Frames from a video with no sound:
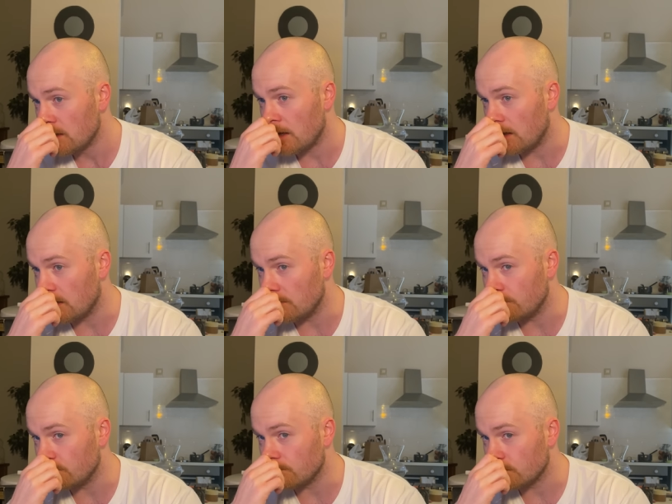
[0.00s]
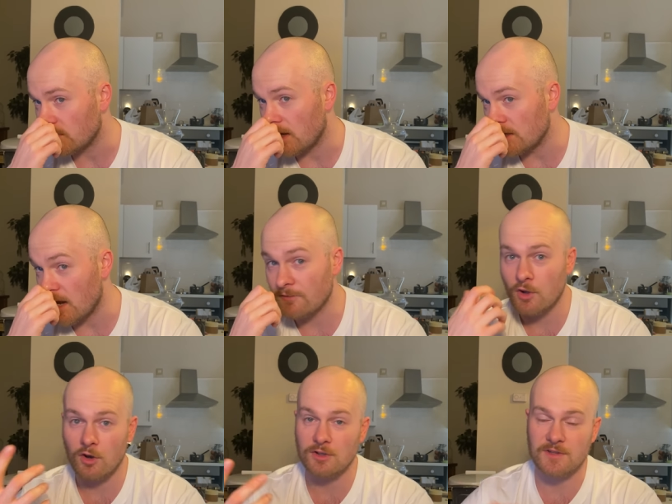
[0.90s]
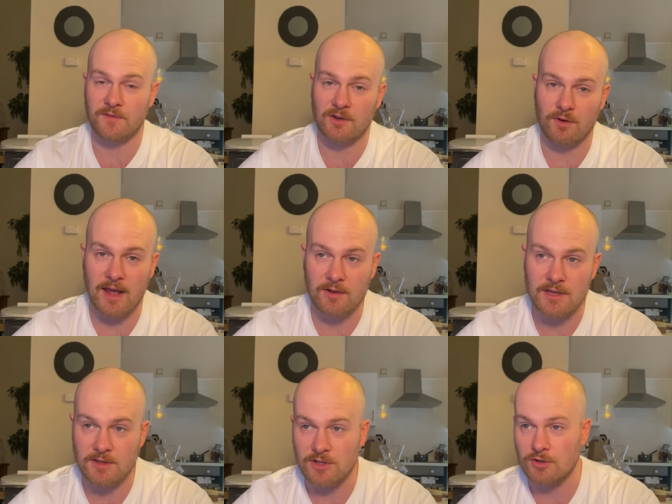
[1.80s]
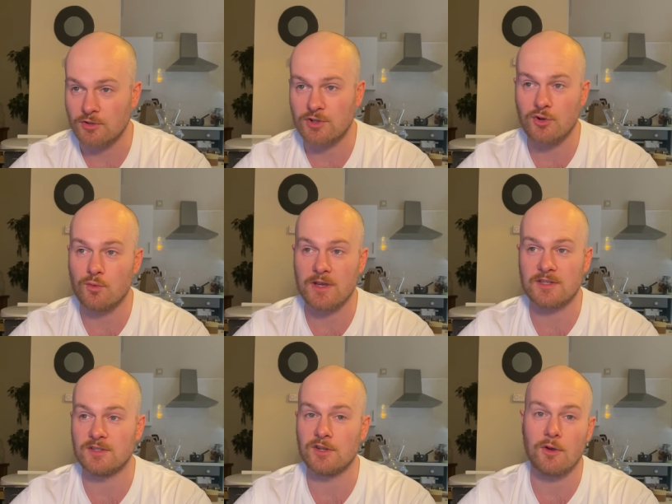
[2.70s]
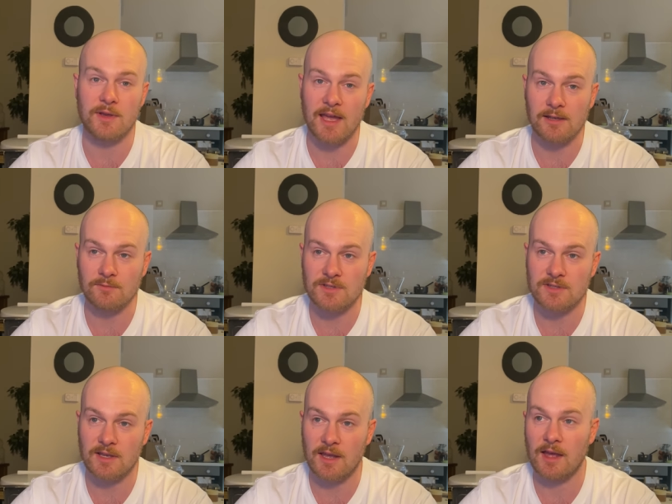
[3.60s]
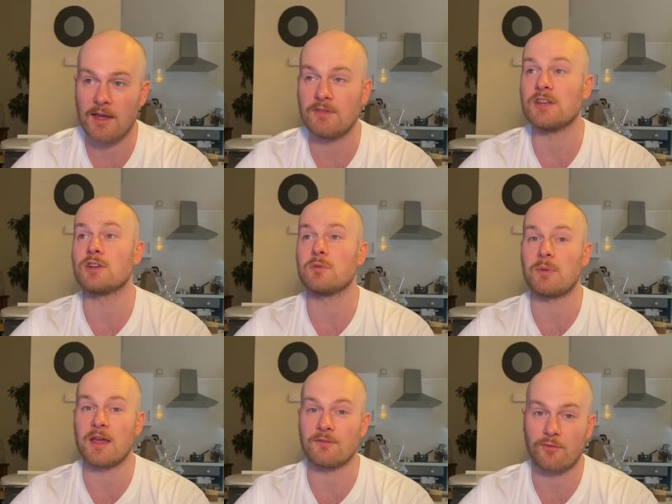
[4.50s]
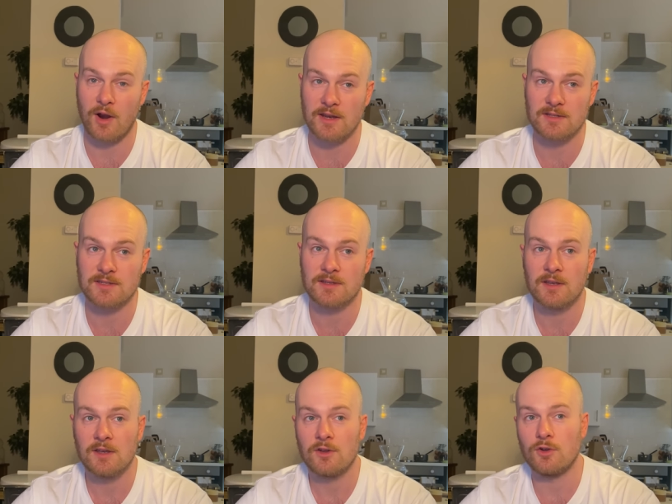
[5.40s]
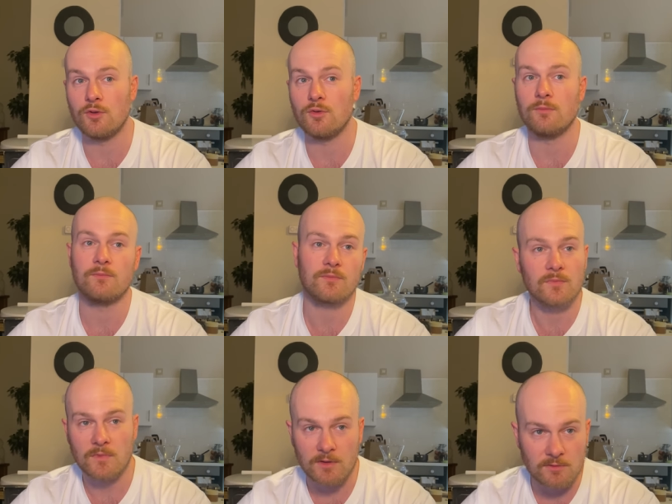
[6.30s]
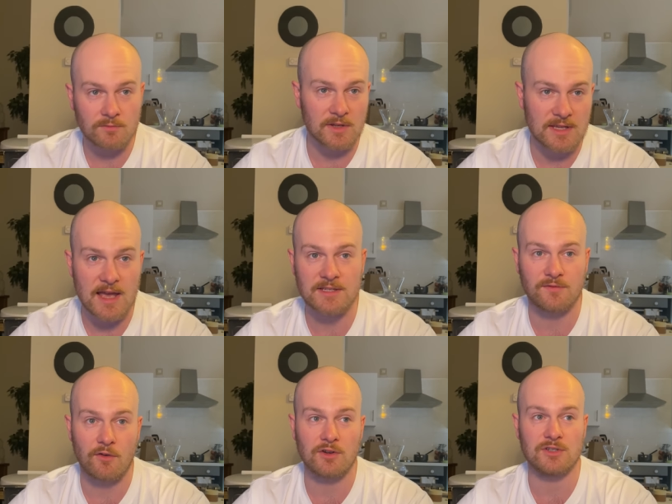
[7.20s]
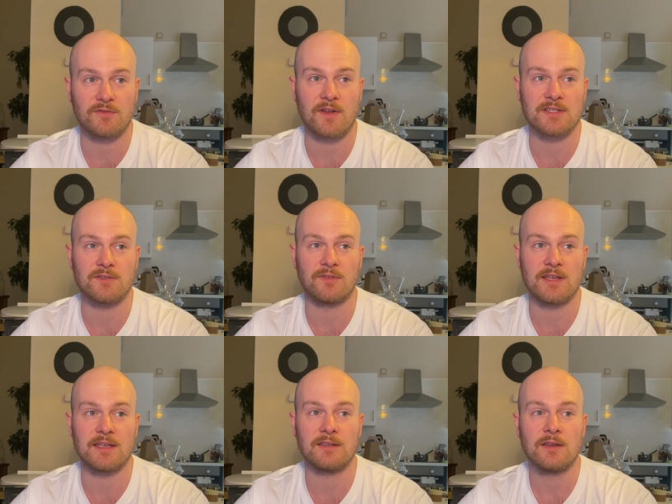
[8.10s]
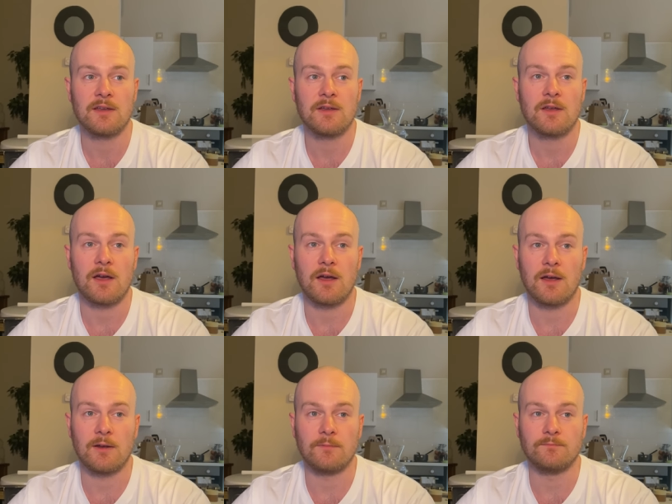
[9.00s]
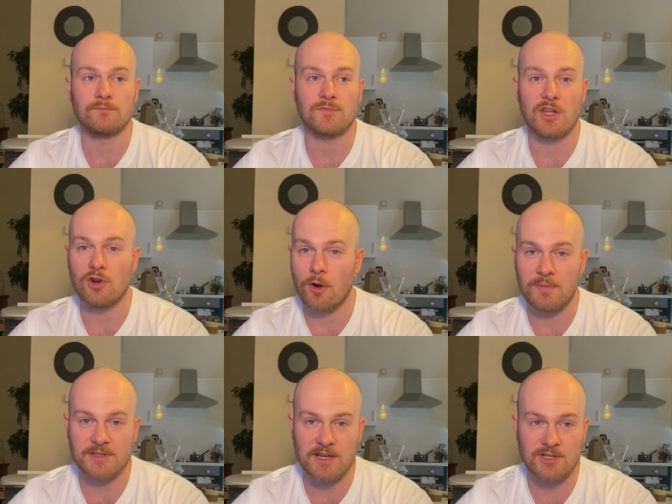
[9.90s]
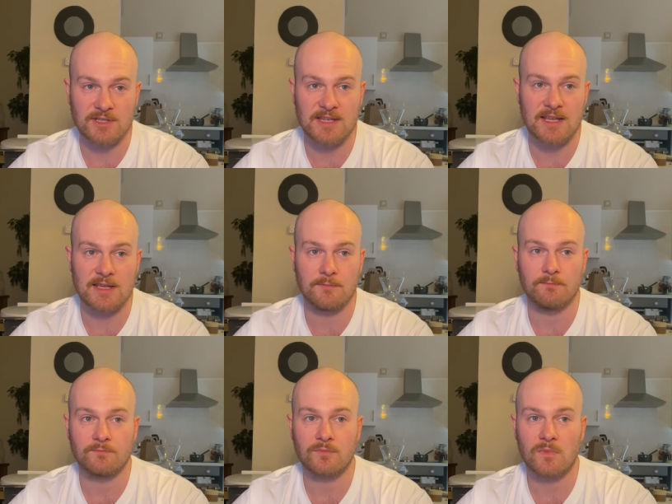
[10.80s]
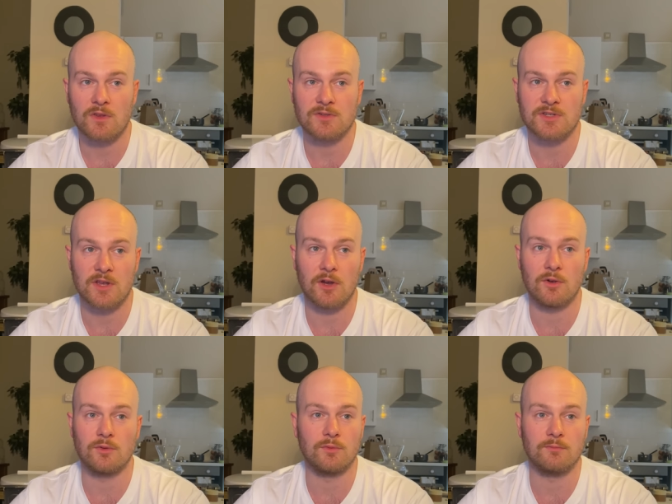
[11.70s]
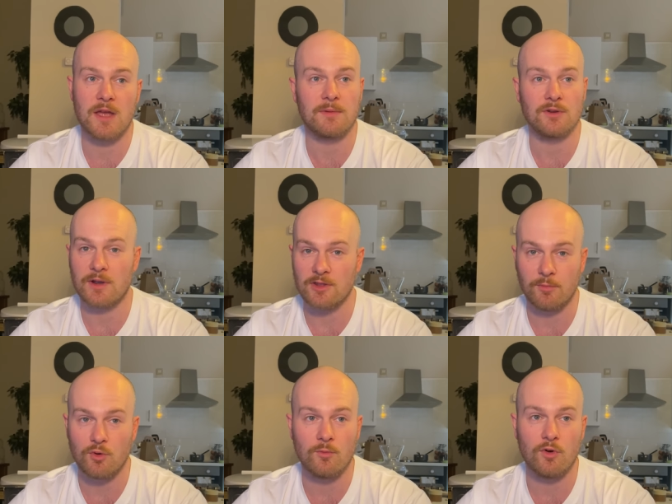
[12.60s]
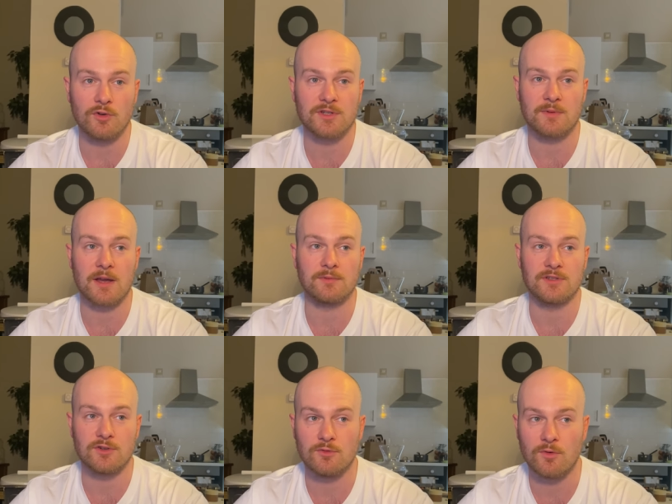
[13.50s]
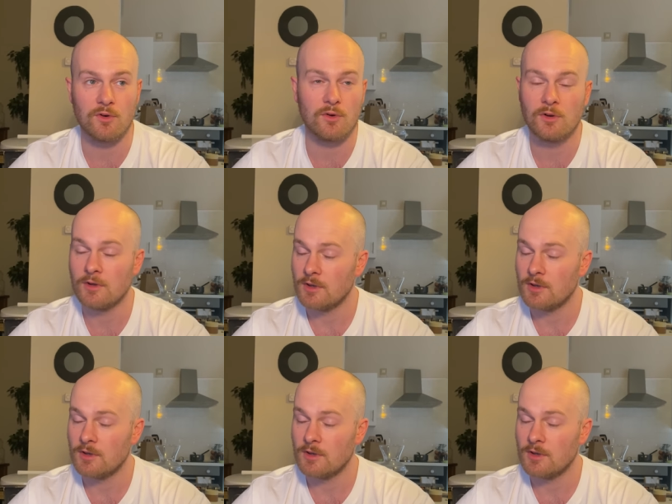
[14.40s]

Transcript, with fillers: Um, and you haven't got long to figure it out either. You've got two weeks and no games, uh, and then you're going to be playing France, who, yes, very good defensively. Um, they're not a possession team, so maybe you'll get the ball more to so be able to do more,